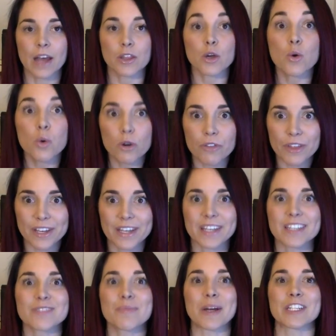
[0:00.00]
The cool thing
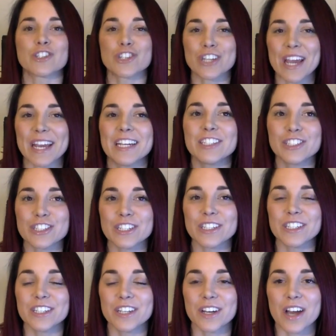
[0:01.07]
is, by
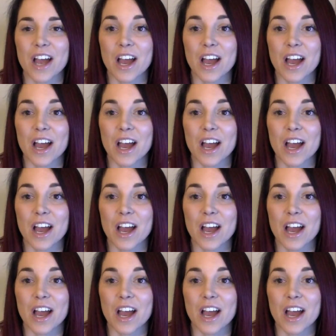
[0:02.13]
changing